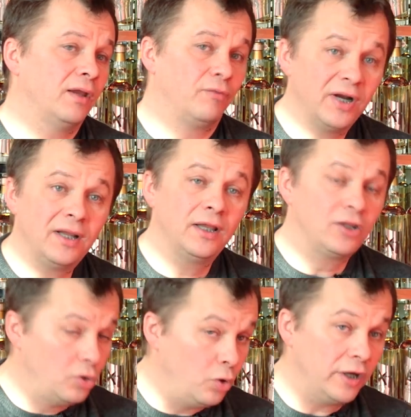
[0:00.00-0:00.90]
really
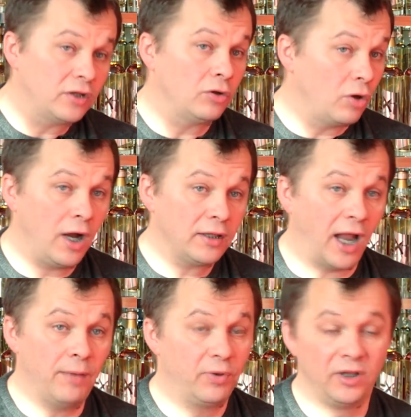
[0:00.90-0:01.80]
do it or not,
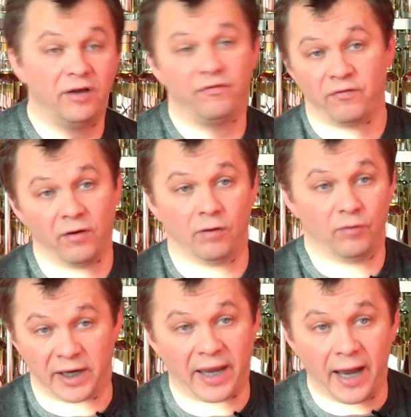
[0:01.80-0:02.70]
I believe
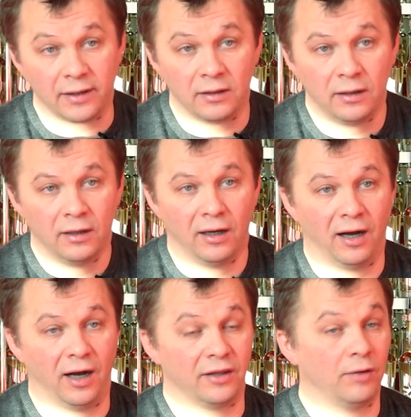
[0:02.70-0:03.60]
we can.
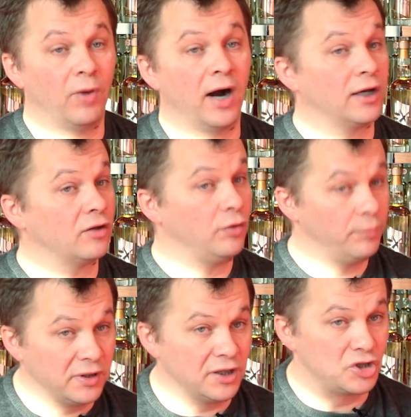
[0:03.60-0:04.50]
The market
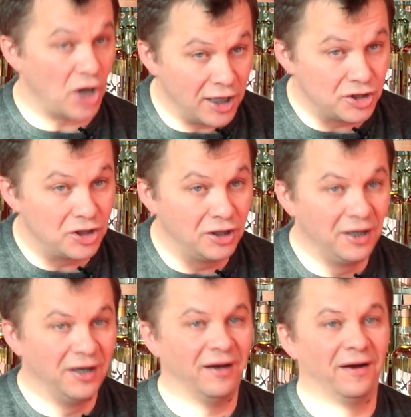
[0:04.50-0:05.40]
will be the judge.
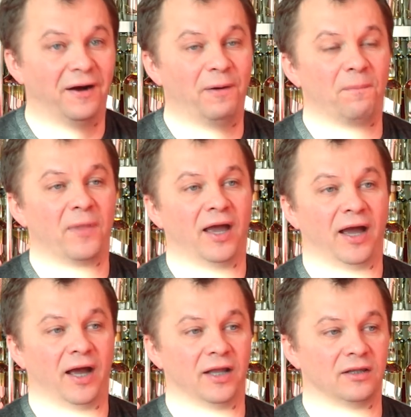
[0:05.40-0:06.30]

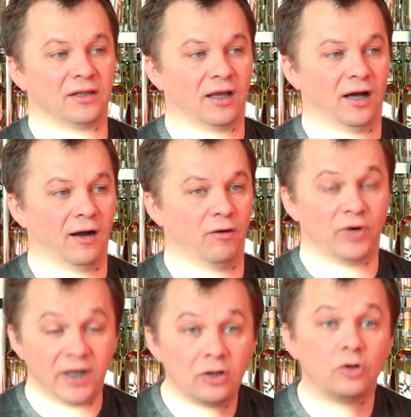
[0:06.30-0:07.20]

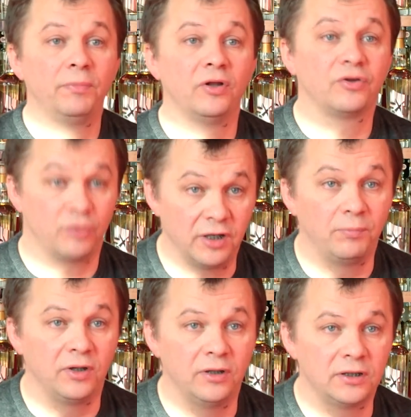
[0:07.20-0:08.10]
We need to build
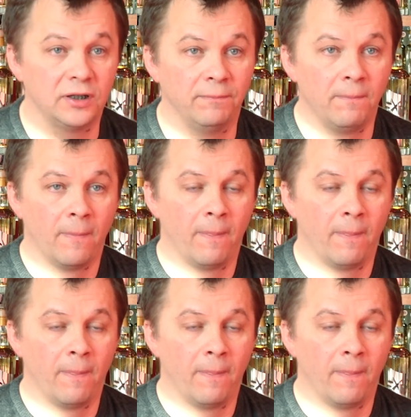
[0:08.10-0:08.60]
credibility